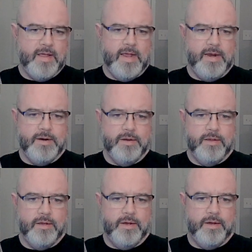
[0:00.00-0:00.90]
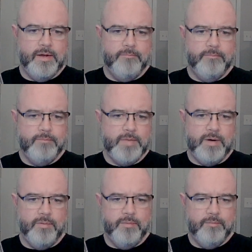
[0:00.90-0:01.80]
then,
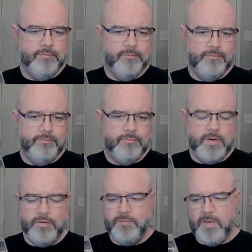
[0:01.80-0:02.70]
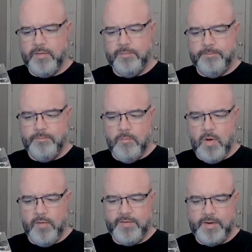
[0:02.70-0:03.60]
there are some other
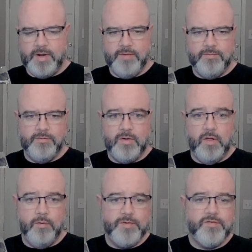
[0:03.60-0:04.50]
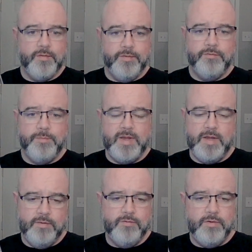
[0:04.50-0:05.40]
malts that could give us this color, but generally
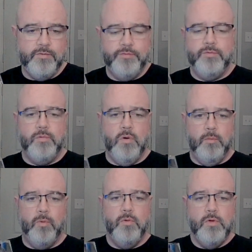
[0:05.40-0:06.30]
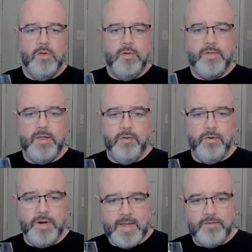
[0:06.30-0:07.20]
speaking, you see crystal caramel that
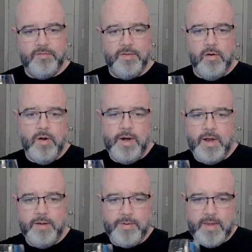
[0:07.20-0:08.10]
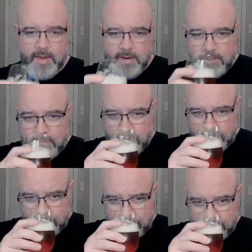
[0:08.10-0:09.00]
are going to get you there on an IPA.
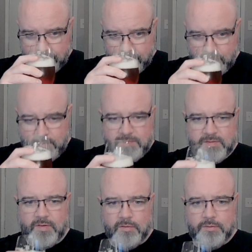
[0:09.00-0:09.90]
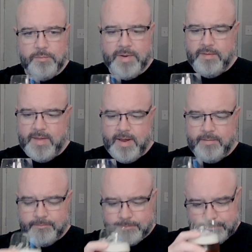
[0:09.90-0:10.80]
So maybe just a little bit of
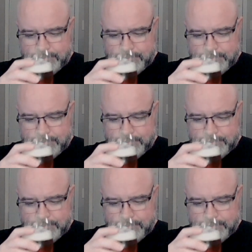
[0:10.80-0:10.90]
that.